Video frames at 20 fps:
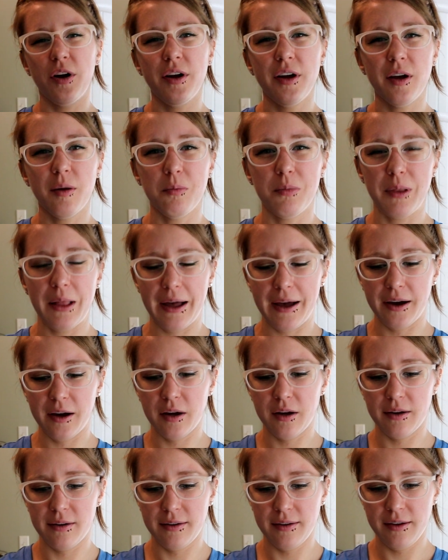wearing a
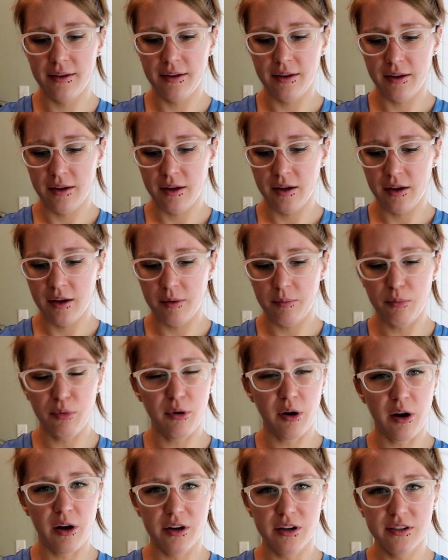black
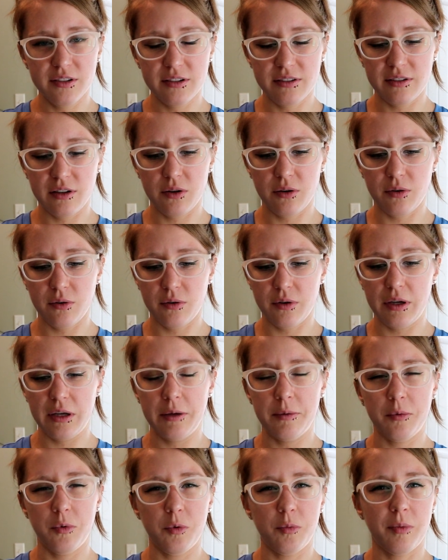bra, so
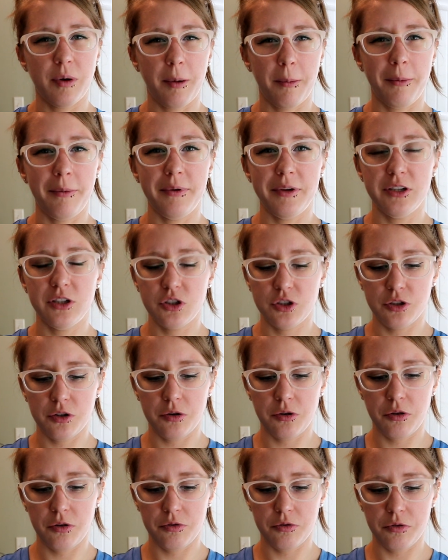it will probably show